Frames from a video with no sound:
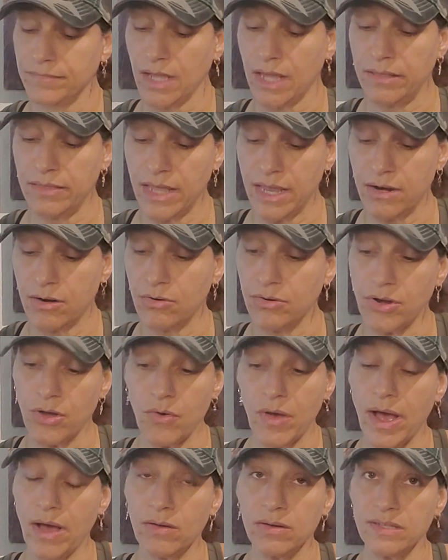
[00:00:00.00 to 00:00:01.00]
And they don't know
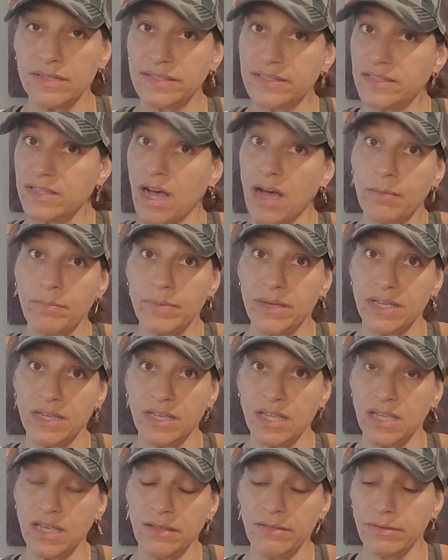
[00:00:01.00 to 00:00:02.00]
how to stop
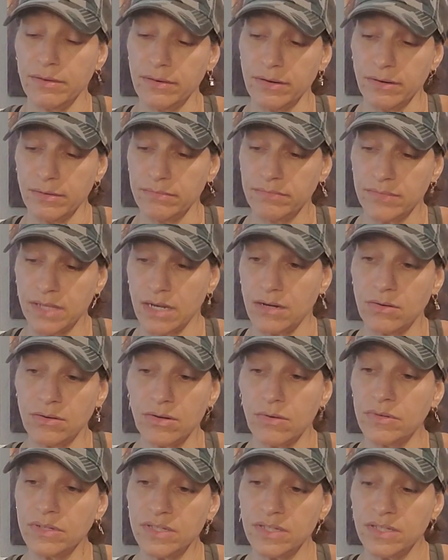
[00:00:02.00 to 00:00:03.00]
it either. They don't
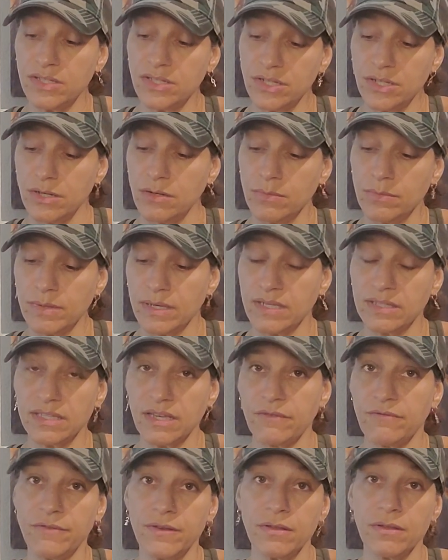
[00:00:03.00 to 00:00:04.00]
know what to do because
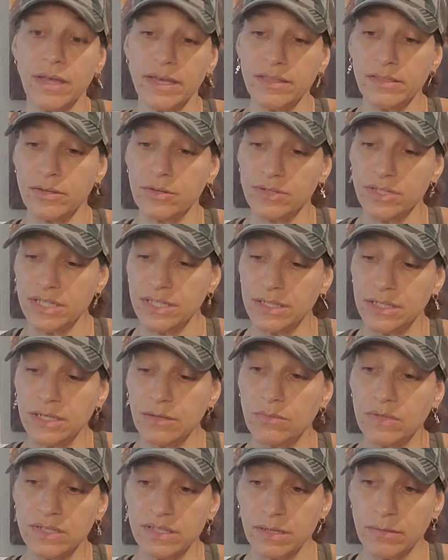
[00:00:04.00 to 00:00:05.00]
I feel like they're
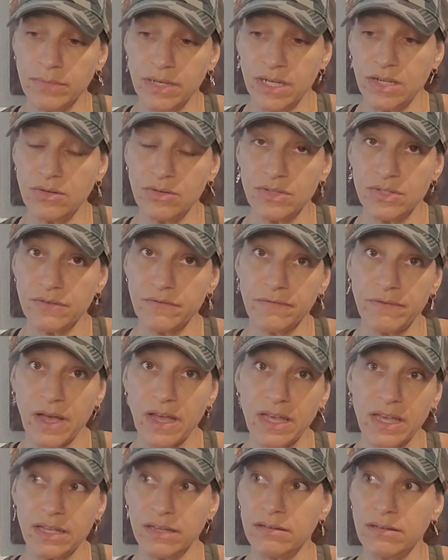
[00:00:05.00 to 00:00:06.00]
dealing with somebody who's a
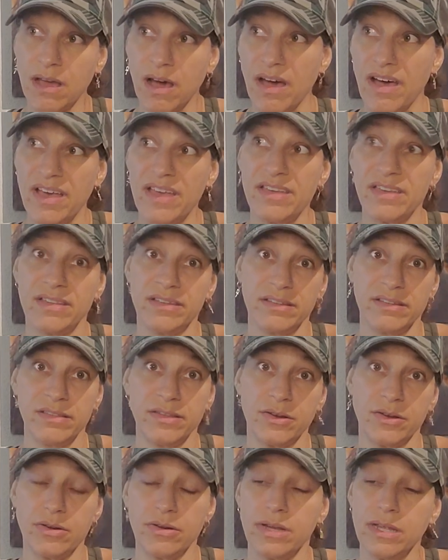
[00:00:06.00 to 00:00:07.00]
fucking nut.
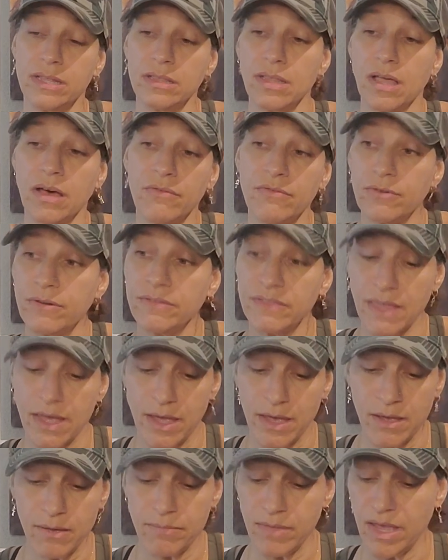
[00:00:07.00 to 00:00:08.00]
They're in love with
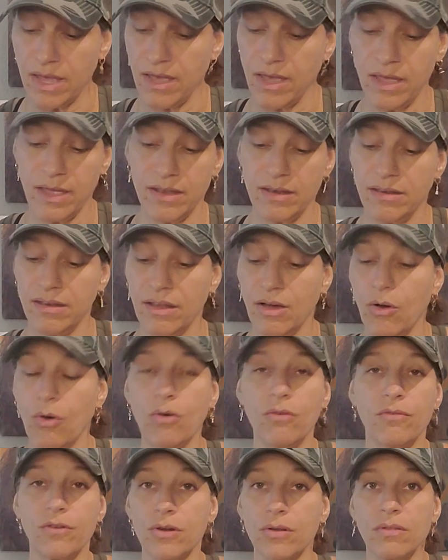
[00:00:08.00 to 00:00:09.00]
them and
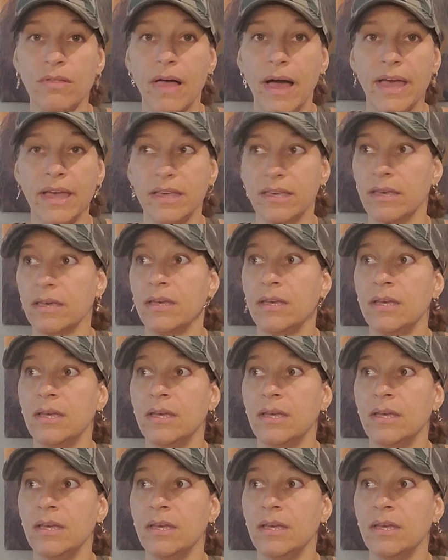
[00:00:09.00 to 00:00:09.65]
over, like,